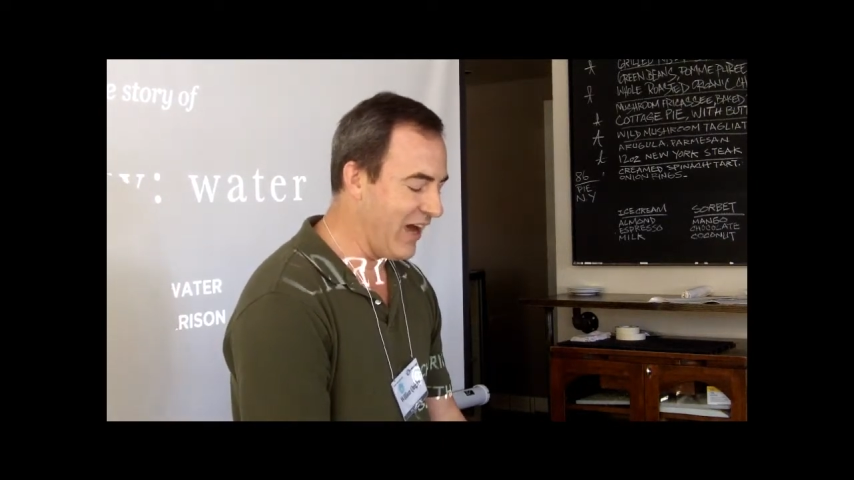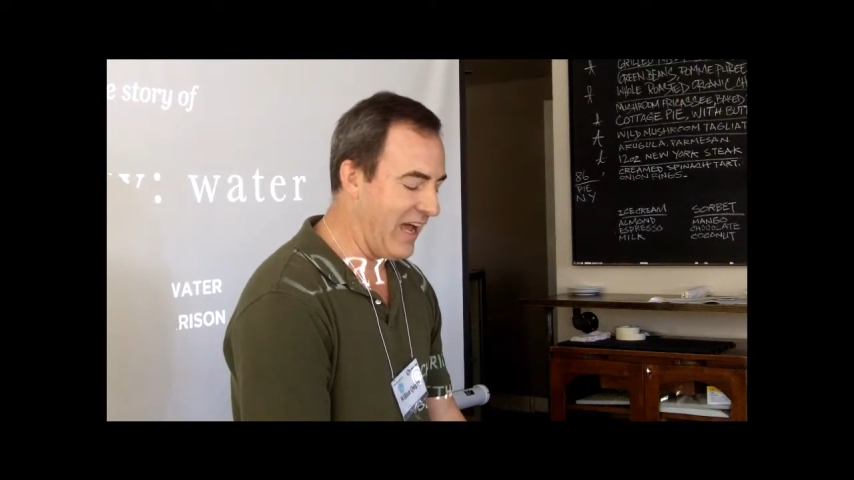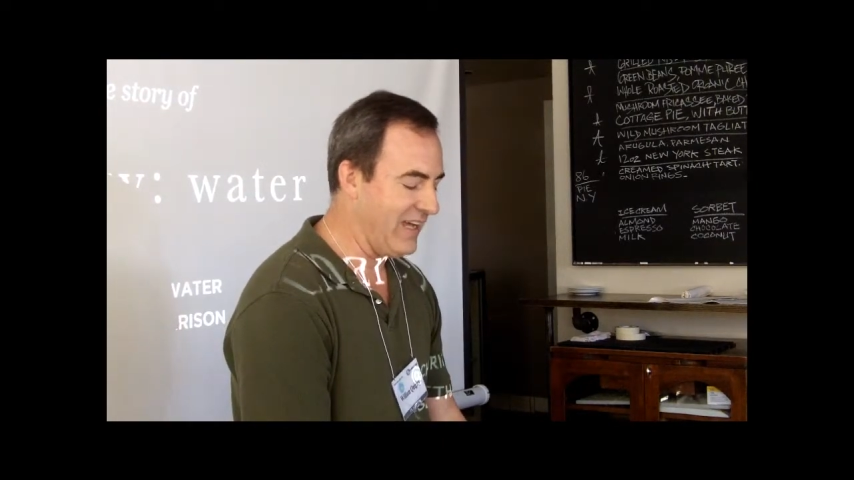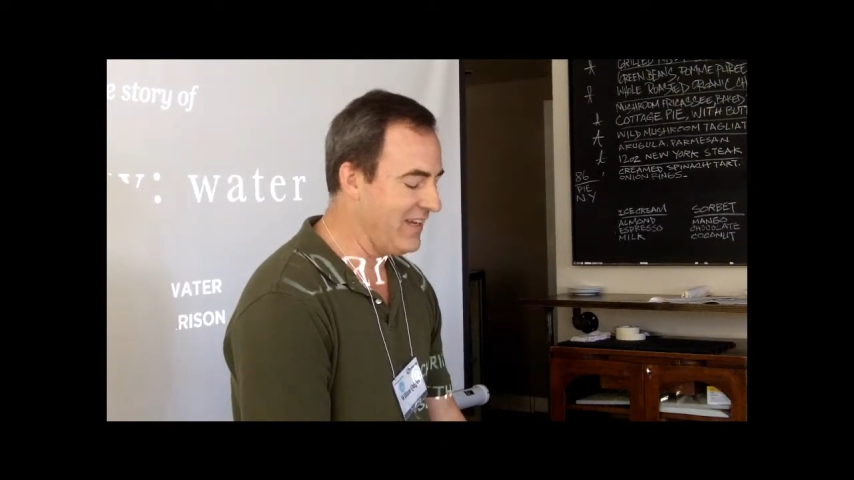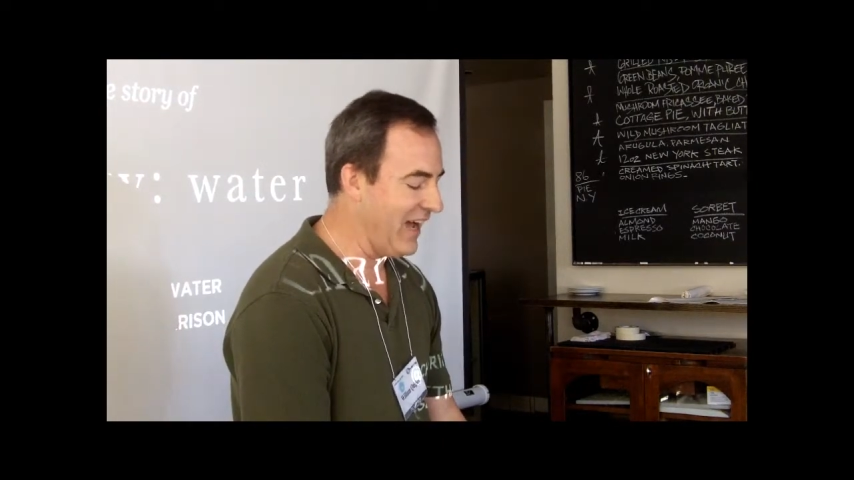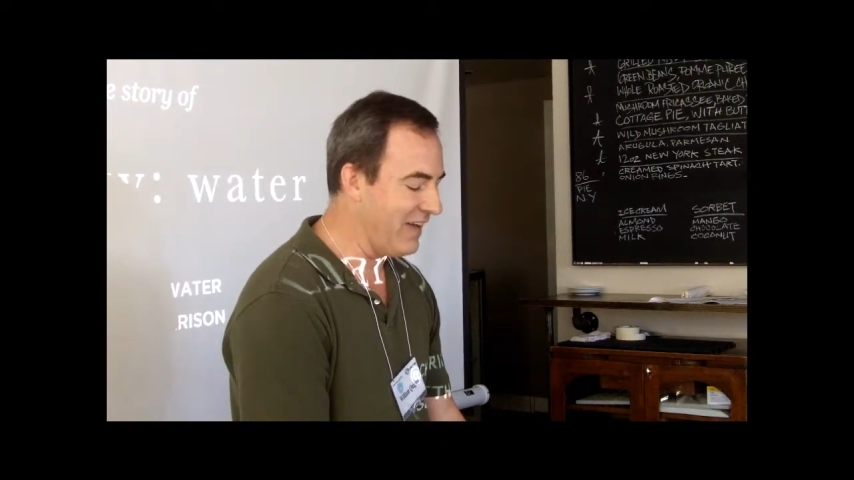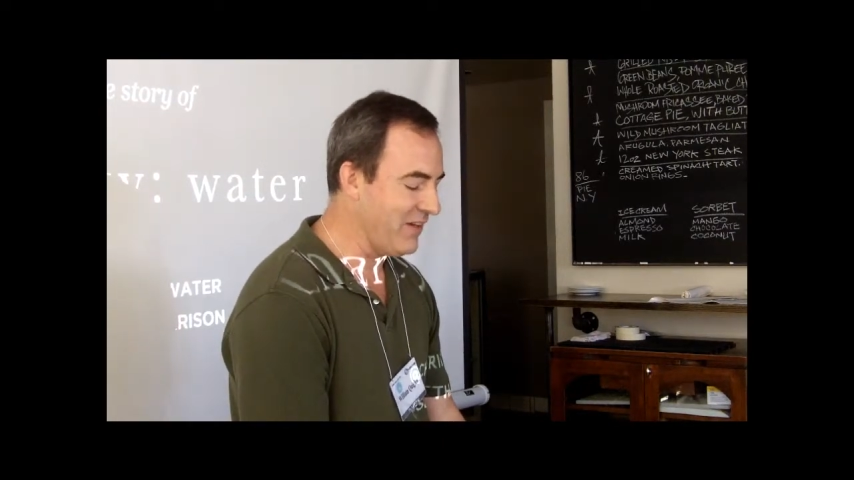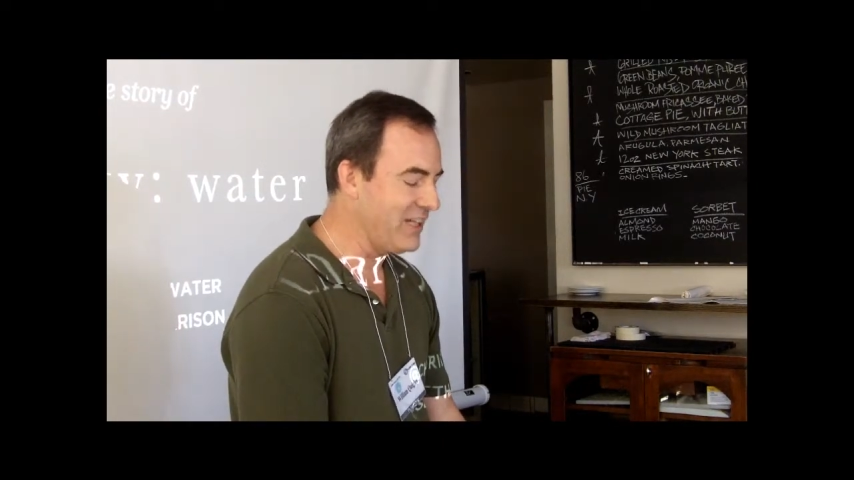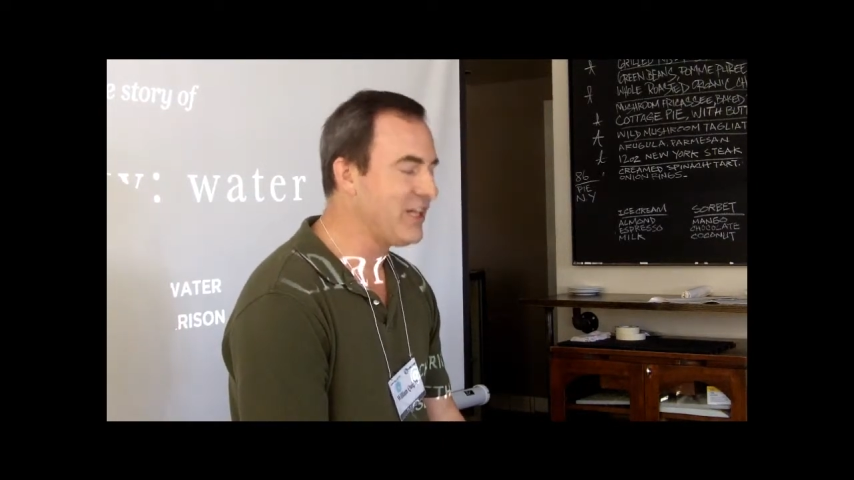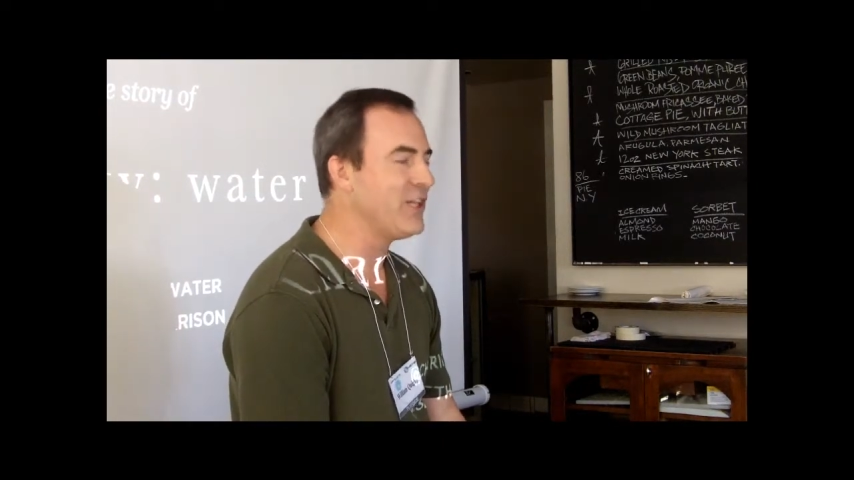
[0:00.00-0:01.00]
right.
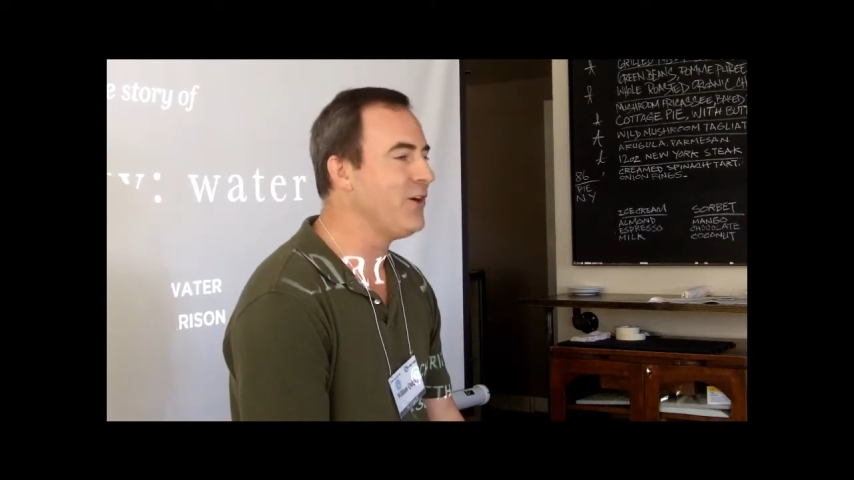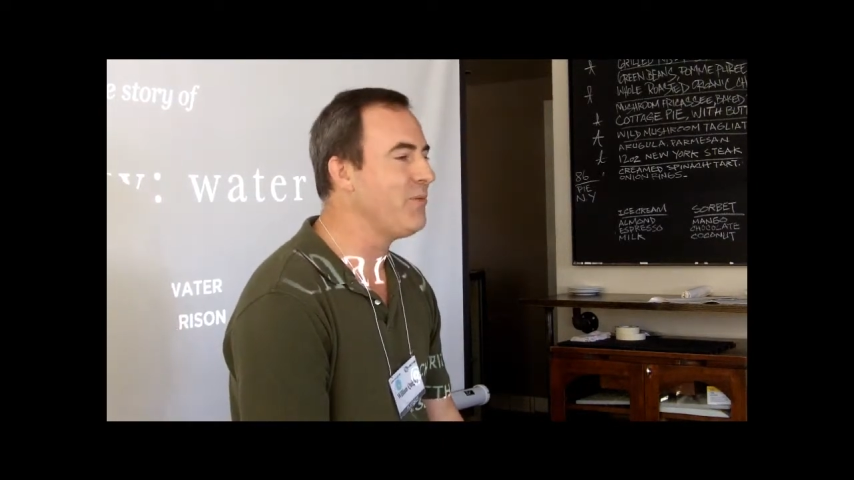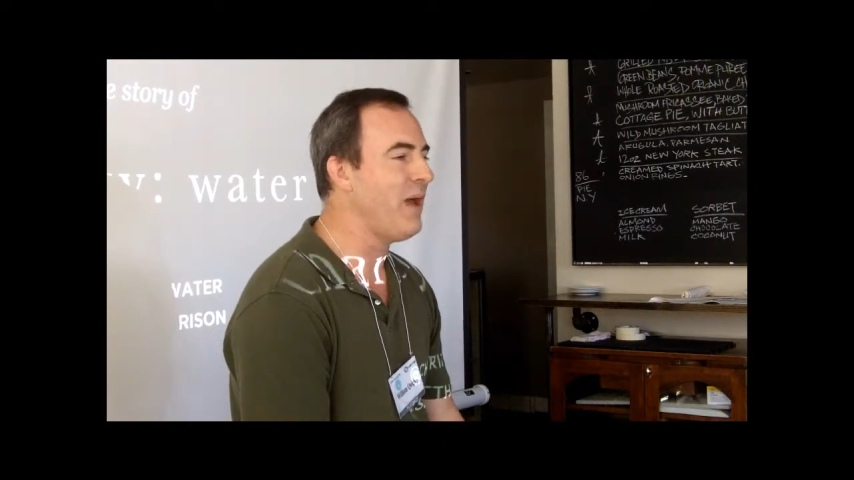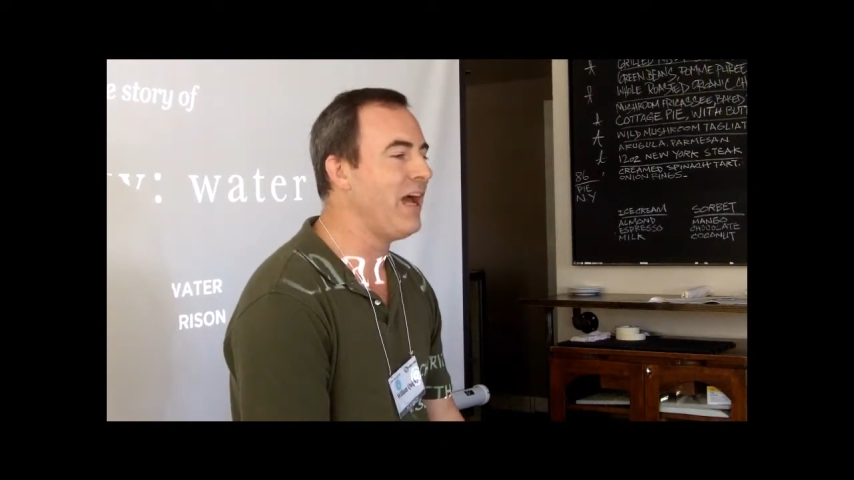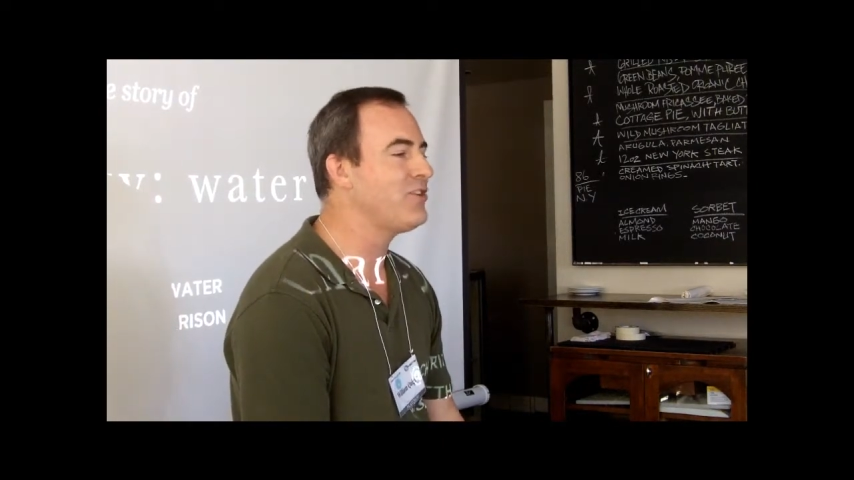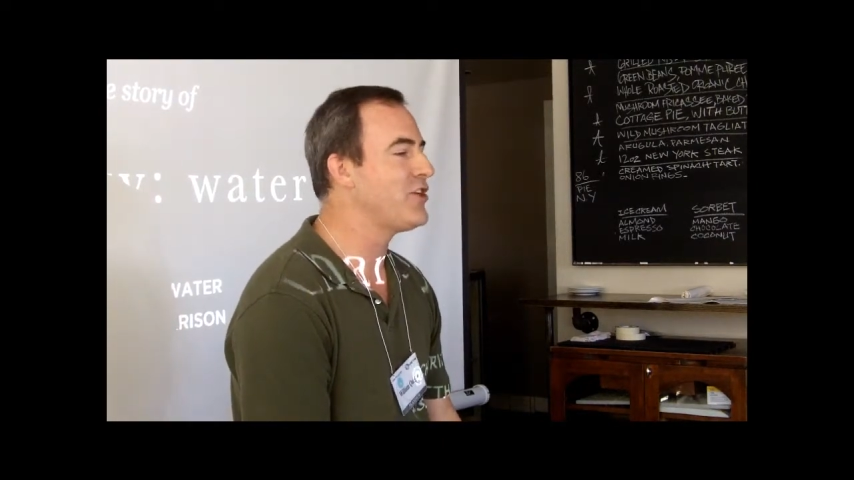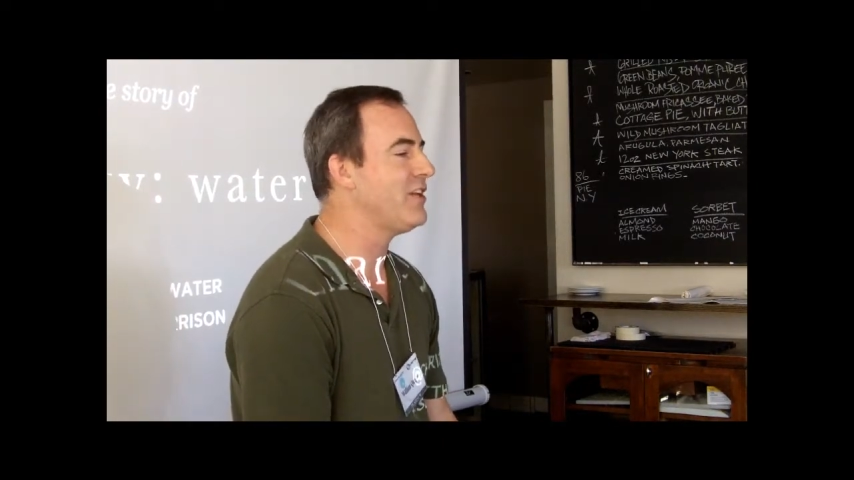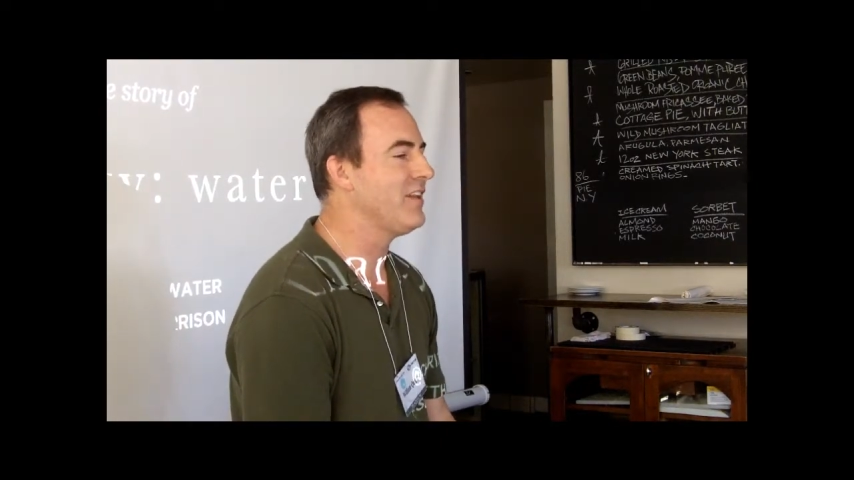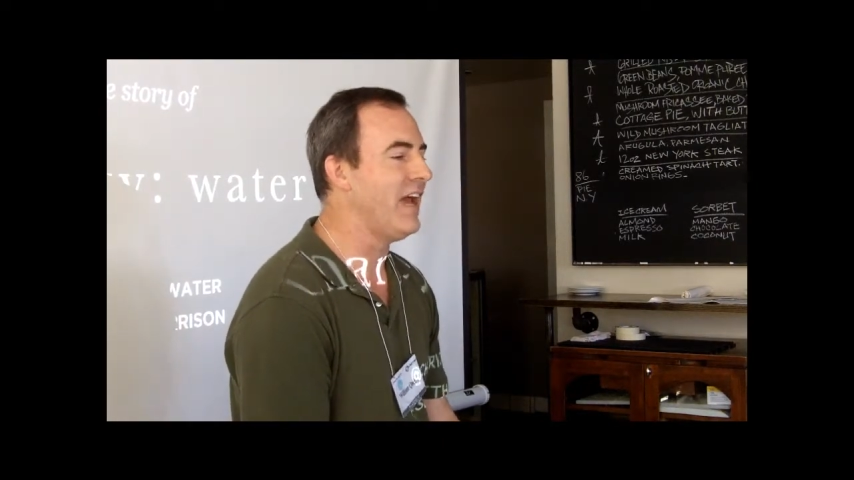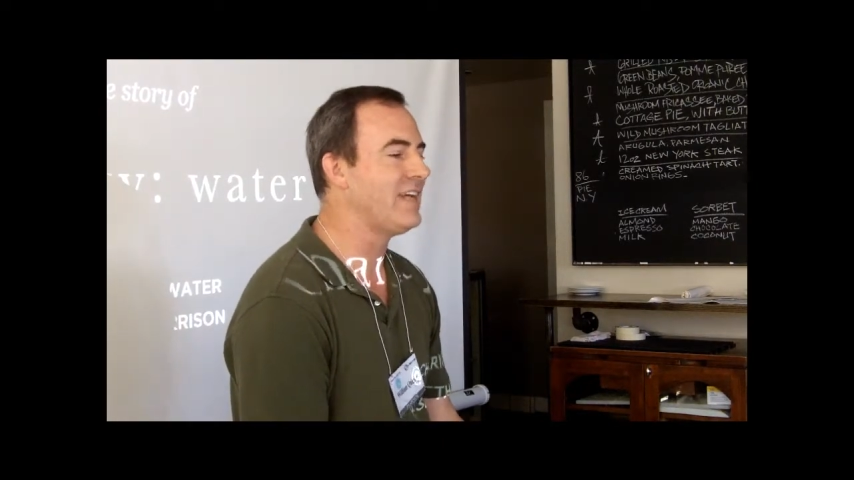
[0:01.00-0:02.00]
I mean, can you imagine